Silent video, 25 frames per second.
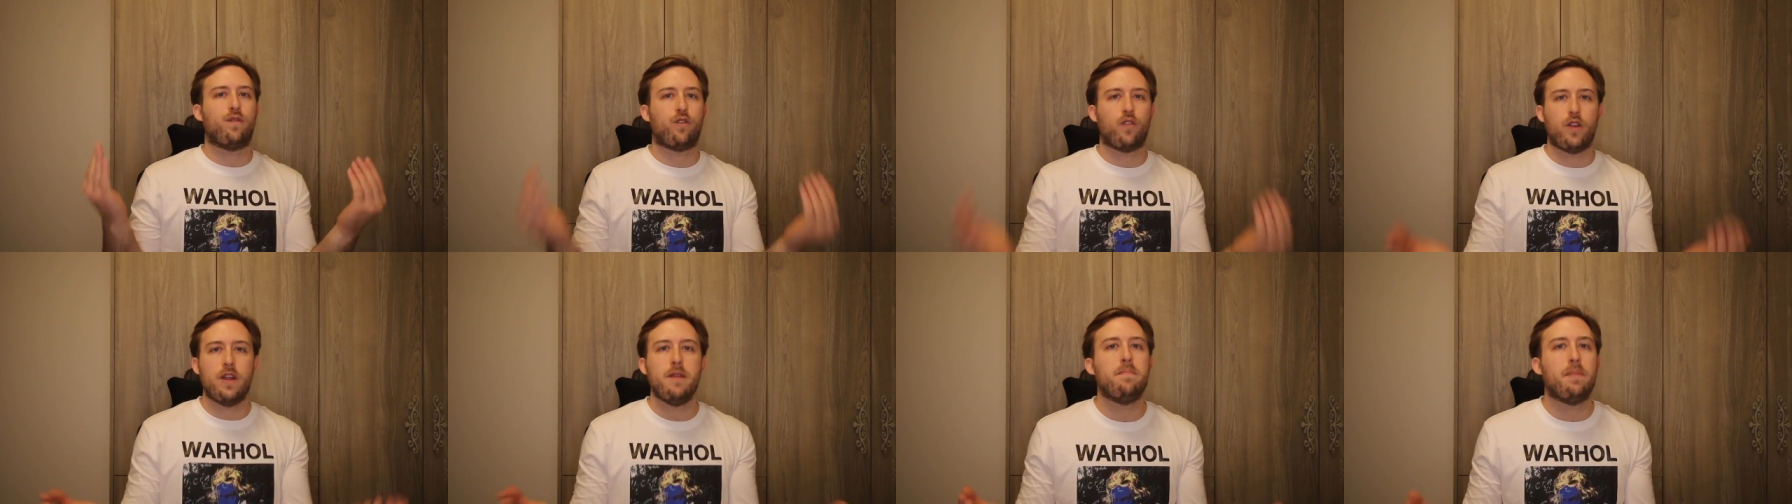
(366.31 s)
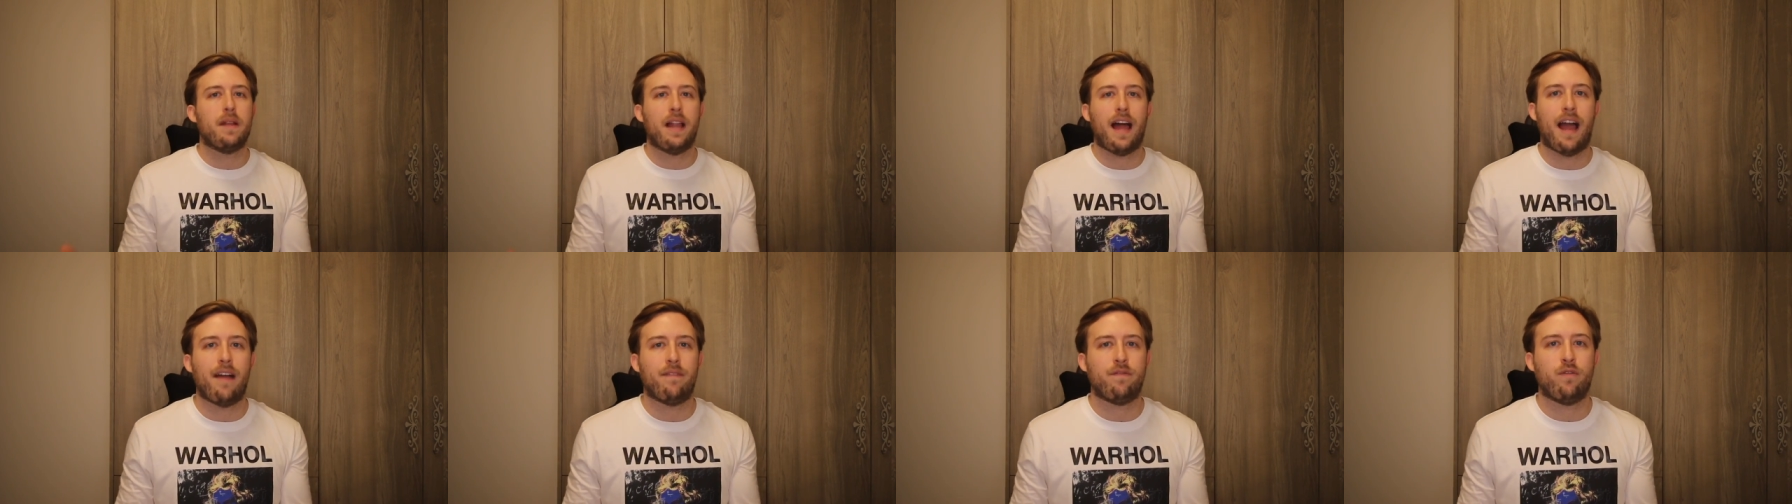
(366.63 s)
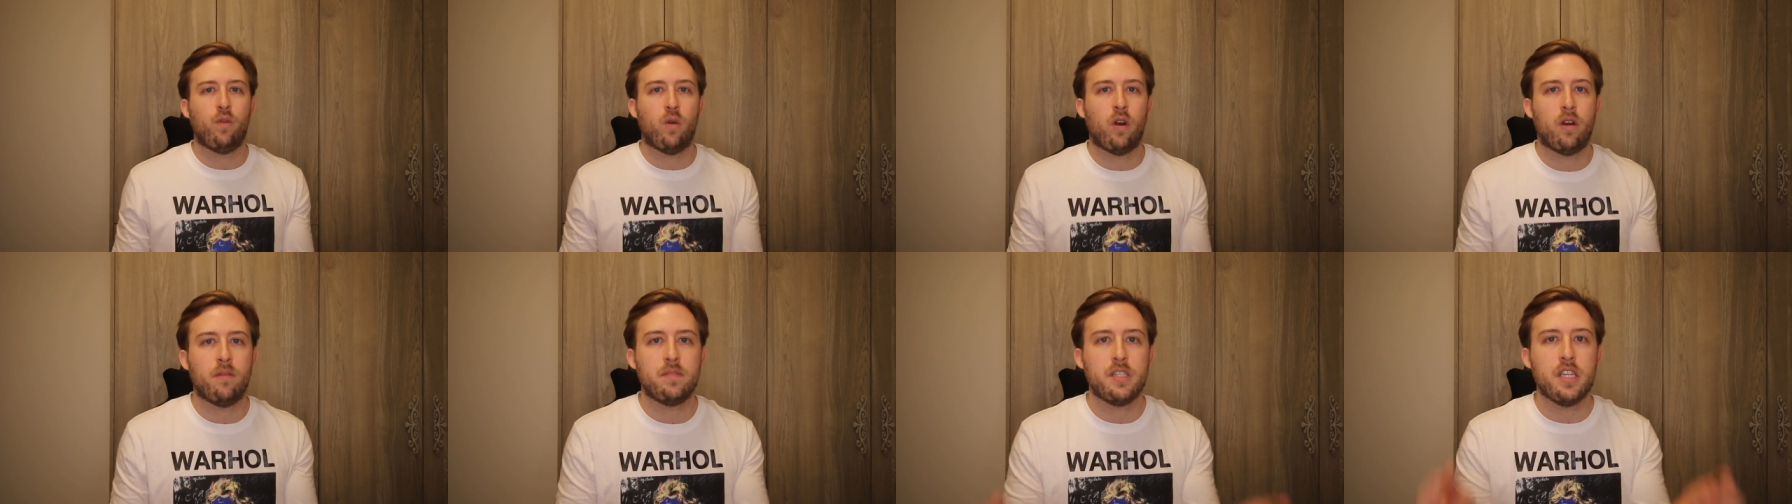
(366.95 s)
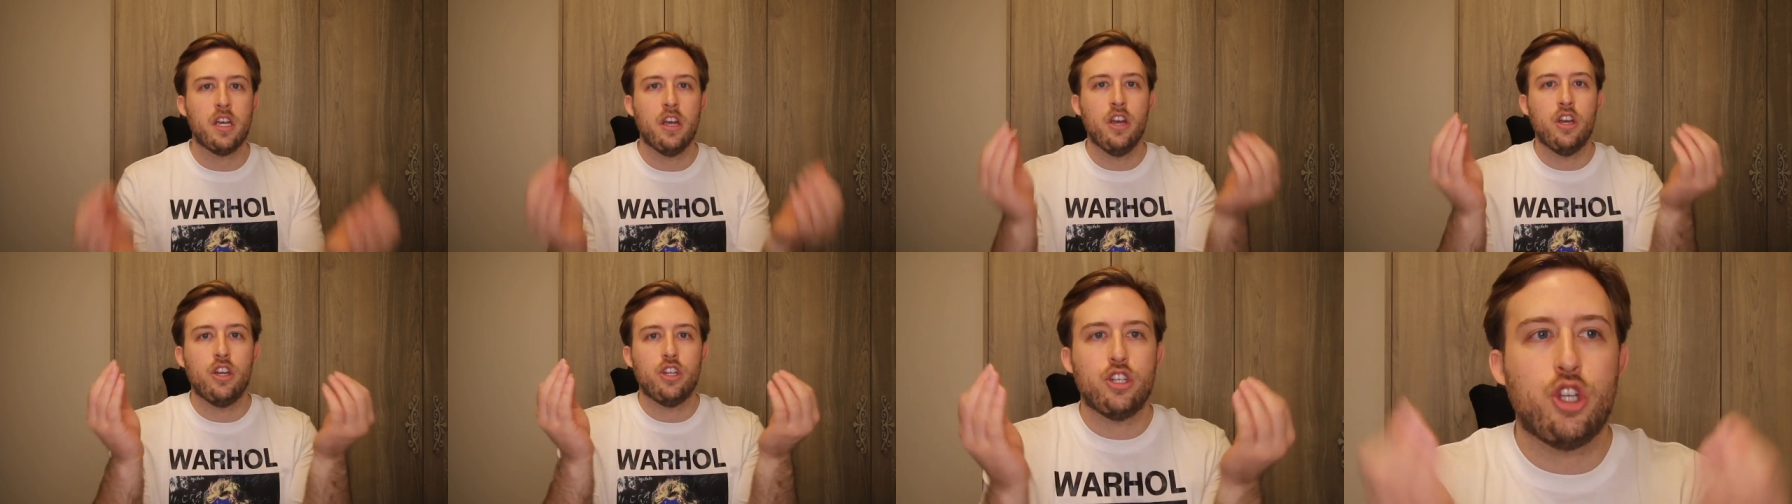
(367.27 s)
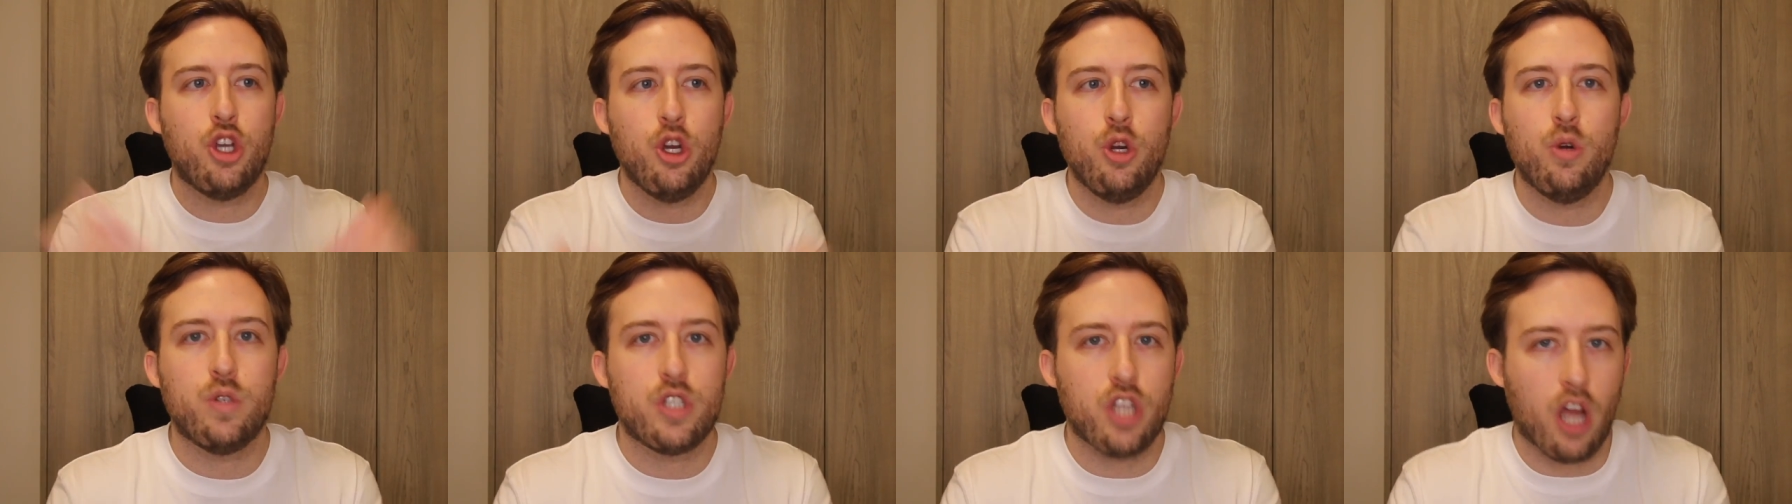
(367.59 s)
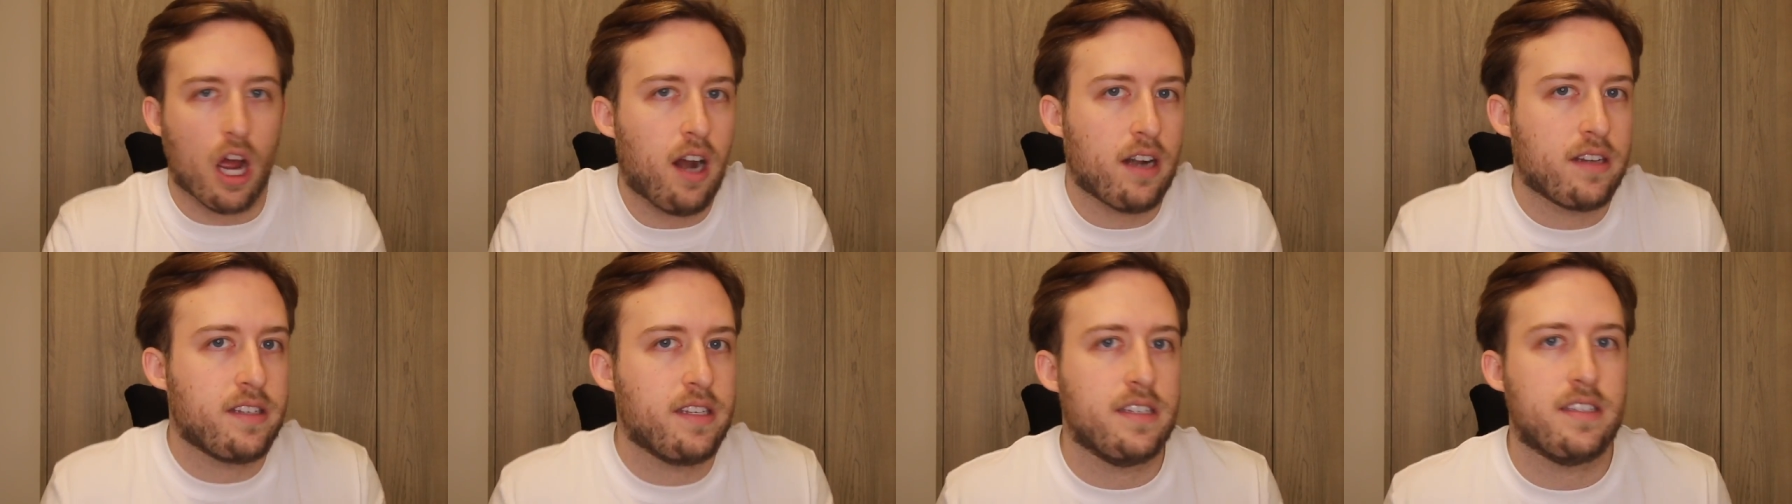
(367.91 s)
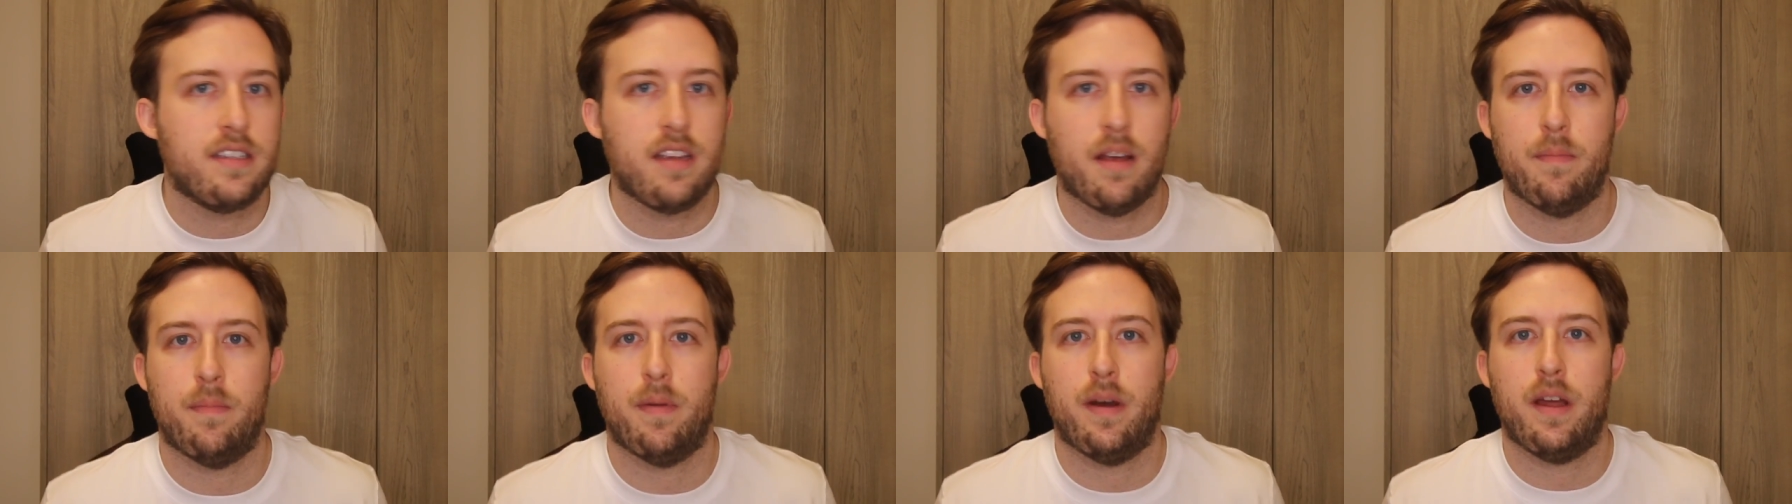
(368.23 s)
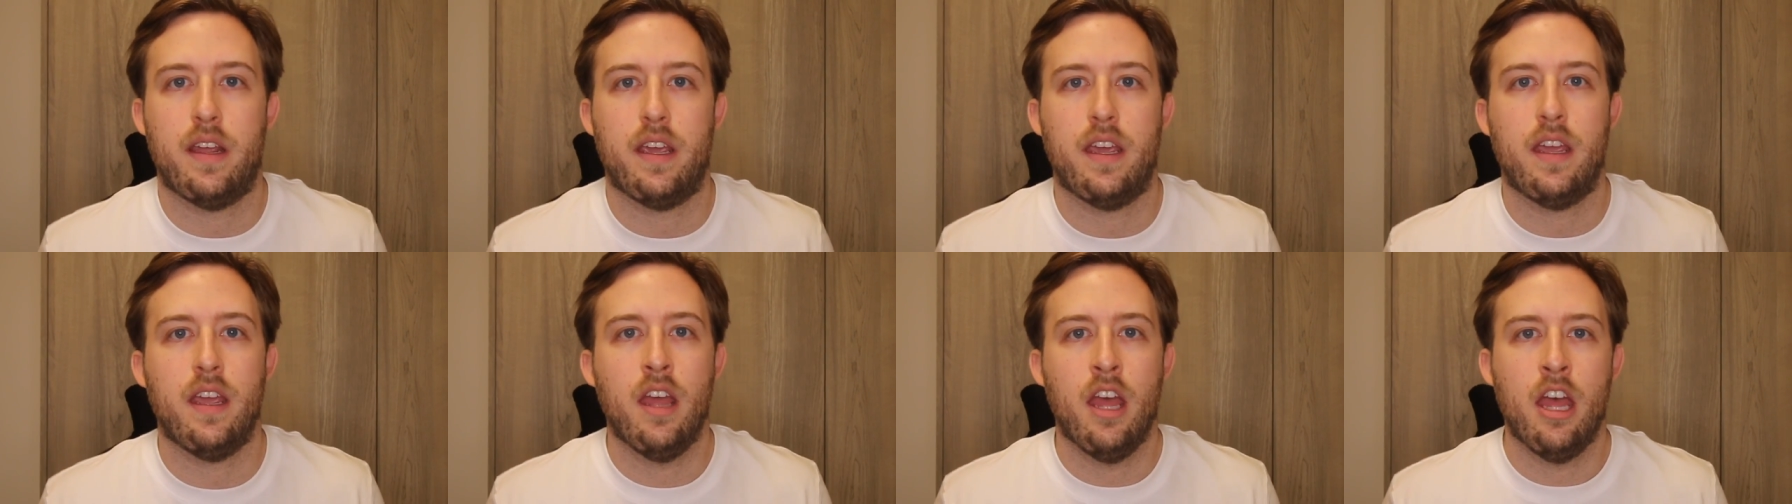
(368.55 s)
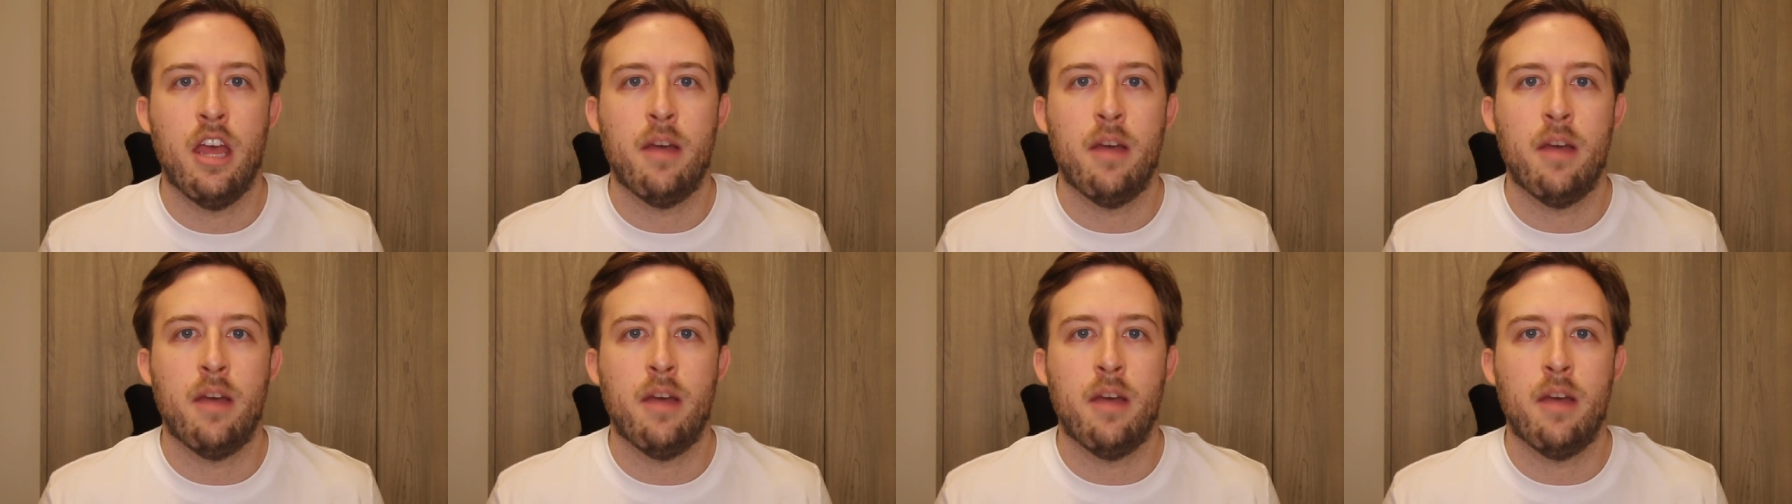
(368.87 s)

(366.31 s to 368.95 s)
free platforms to talk to somebody,